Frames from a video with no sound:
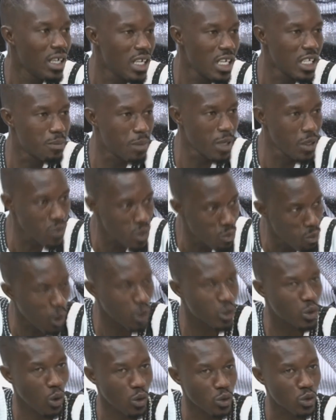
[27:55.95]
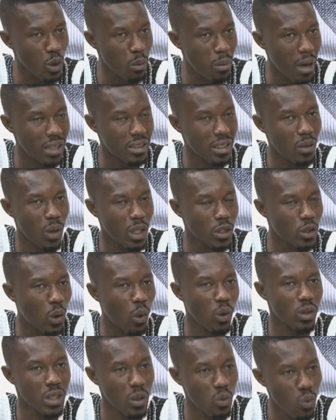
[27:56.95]
He's been remote controlled by the what they
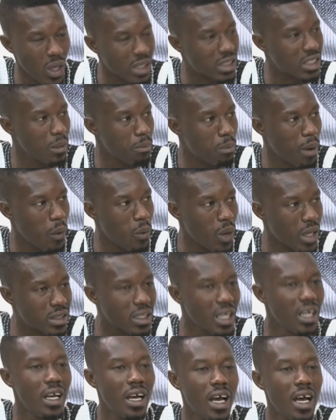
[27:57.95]
call the Western powers.